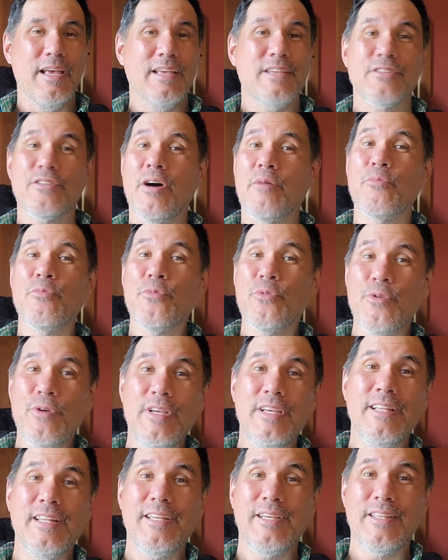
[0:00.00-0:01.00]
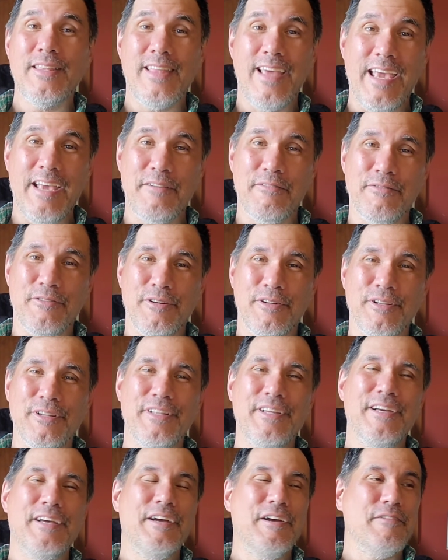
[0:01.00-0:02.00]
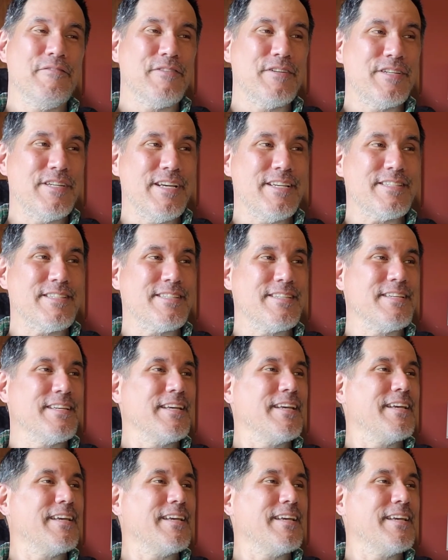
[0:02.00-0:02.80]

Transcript: So I'm really thankful for just